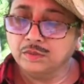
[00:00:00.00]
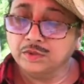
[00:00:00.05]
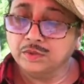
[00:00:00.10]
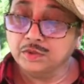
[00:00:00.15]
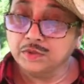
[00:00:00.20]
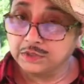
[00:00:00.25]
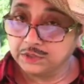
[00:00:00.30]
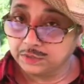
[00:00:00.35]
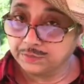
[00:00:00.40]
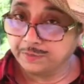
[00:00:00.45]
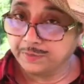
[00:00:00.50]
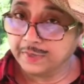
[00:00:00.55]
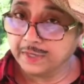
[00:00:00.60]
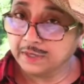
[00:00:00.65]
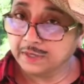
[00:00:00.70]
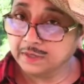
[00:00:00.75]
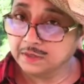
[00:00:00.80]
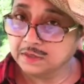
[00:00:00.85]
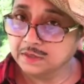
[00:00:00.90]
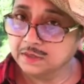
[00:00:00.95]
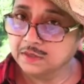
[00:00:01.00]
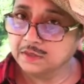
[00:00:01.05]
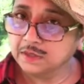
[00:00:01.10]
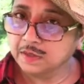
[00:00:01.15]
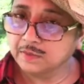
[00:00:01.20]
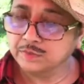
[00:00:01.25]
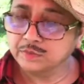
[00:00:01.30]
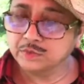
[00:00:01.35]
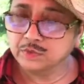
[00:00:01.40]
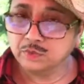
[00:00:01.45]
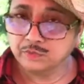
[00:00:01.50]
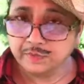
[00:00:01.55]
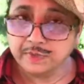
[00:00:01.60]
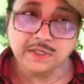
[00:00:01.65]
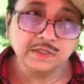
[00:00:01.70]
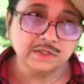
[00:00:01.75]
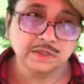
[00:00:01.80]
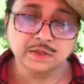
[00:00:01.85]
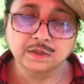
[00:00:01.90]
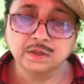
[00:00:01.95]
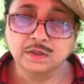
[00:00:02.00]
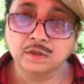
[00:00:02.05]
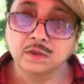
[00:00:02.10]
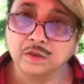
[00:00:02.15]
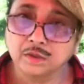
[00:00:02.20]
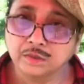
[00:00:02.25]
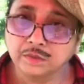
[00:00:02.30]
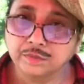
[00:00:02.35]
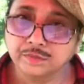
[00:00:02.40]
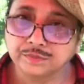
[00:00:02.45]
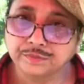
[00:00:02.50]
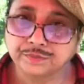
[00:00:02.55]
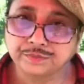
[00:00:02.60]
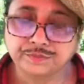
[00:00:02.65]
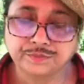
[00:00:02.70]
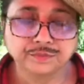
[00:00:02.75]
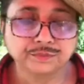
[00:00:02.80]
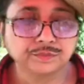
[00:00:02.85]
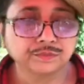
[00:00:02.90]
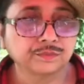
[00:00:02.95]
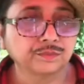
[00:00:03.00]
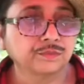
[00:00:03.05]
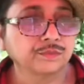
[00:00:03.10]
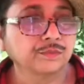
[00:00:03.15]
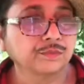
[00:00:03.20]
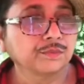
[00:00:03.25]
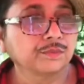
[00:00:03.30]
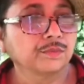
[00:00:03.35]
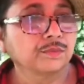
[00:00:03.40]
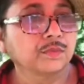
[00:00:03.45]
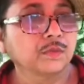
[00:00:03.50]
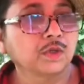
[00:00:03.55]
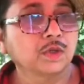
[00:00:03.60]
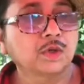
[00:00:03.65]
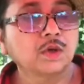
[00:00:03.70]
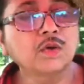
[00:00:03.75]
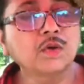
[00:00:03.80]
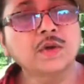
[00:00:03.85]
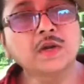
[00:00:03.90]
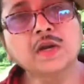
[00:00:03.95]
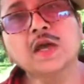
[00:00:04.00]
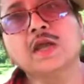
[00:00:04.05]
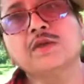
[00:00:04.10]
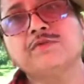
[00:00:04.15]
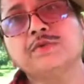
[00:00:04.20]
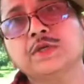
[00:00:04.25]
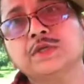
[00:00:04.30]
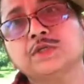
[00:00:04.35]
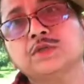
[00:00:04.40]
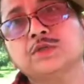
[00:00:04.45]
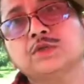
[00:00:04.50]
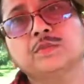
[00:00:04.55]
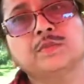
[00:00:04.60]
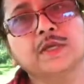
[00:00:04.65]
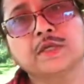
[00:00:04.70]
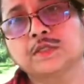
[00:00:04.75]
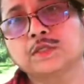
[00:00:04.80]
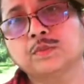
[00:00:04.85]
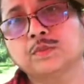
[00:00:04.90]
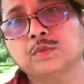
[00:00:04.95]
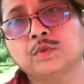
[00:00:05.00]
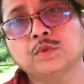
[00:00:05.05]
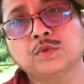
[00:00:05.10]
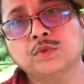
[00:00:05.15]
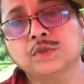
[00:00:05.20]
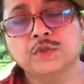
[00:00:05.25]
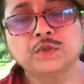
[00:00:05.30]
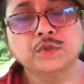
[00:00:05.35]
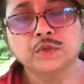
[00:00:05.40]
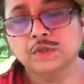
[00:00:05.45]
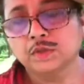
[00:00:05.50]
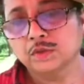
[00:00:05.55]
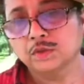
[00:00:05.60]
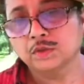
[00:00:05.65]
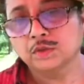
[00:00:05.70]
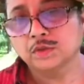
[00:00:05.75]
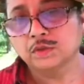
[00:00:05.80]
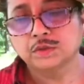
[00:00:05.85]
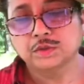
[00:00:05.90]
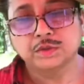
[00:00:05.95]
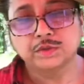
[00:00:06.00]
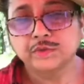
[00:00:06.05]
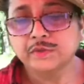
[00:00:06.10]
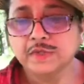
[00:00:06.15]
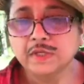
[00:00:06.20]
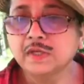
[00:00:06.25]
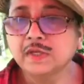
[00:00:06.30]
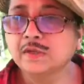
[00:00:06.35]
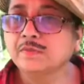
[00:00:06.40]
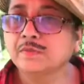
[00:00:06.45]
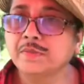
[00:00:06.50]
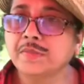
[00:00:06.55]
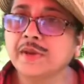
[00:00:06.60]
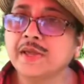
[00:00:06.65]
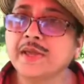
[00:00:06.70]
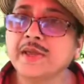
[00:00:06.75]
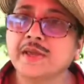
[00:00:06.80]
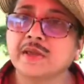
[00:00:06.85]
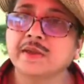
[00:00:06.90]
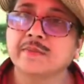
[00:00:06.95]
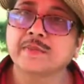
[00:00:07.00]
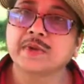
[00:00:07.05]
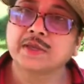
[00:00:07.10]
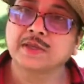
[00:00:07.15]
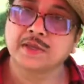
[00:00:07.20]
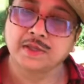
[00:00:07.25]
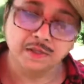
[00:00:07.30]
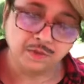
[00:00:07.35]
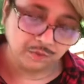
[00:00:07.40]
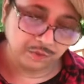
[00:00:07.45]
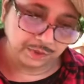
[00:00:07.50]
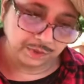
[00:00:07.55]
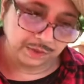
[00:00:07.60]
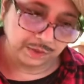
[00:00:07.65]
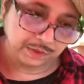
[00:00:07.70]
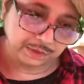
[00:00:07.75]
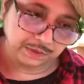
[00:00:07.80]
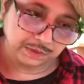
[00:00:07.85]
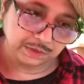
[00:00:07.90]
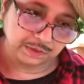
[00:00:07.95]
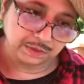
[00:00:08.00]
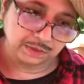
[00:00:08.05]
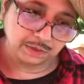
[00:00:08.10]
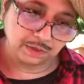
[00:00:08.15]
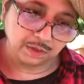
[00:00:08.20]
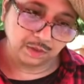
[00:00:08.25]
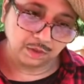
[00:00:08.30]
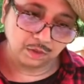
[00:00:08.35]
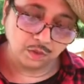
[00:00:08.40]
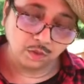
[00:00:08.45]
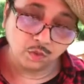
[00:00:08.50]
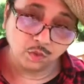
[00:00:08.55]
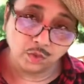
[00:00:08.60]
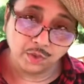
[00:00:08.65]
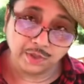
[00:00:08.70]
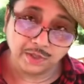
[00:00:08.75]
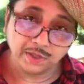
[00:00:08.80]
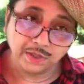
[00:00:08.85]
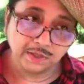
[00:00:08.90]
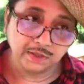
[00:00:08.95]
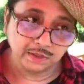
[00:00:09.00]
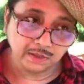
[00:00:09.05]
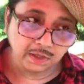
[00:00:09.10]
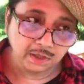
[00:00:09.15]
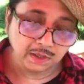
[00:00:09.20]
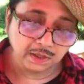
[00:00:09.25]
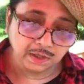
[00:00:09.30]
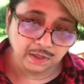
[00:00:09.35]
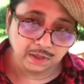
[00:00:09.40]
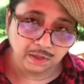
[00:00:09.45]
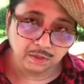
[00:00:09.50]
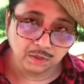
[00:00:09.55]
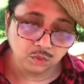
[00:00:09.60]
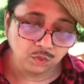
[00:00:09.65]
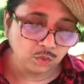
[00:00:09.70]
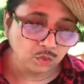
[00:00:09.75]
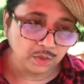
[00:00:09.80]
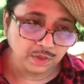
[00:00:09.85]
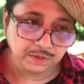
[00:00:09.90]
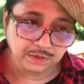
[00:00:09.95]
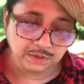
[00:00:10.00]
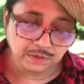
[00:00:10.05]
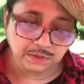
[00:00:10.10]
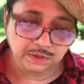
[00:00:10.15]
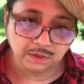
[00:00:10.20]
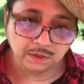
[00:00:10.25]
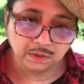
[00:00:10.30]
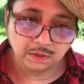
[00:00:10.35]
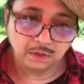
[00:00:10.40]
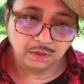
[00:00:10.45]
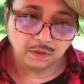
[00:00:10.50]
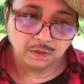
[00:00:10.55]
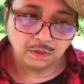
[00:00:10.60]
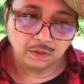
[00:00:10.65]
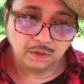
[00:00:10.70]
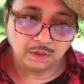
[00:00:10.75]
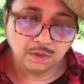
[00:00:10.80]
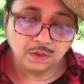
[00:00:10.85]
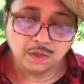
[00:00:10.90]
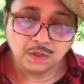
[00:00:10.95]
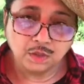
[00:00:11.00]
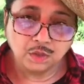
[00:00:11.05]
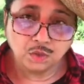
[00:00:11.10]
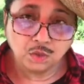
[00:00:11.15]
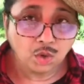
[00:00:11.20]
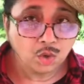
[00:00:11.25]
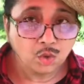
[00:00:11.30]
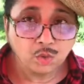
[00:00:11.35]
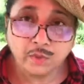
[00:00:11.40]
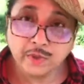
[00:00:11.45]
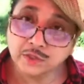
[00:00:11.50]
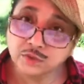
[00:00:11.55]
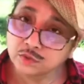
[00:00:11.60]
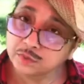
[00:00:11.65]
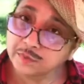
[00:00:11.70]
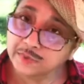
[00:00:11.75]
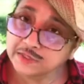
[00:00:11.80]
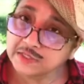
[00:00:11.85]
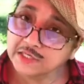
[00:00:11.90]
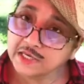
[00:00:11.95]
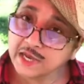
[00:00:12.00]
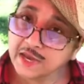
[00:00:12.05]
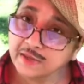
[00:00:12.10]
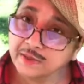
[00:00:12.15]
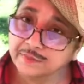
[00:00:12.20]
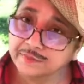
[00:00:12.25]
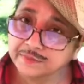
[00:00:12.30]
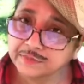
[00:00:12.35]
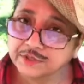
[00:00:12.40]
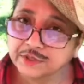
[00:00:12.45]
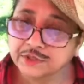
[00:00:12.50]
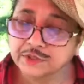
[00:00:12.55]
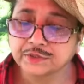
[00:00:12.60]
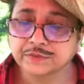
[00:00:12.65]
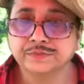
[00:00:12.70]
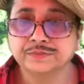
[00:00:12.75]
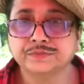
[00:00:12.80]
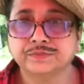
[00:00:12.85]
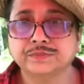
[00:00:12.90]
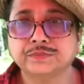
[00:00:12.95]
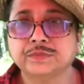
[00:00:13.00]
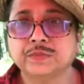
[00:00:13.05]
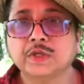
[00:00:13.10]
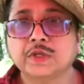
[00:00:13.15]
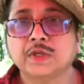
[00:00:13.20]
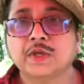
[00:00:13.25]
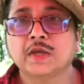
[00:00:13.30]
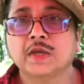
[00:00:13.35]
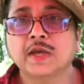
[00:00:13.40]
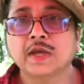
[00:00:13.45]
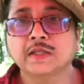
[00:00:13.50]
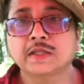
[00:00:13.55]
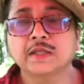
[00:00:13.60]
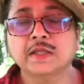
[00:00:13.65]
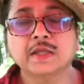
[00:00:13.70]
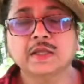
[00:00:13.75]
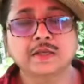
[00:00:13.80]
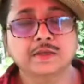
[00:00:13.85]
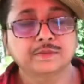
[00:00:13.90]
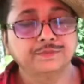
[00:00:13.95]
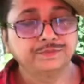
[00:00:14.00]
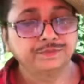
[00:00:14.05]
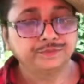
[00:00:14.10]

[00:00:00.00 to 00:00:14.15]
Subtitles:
respect in terms of yes or no. Our life has to be explored. You cannot really blame a curious, growing little girl who was in no way to be tamed. And then,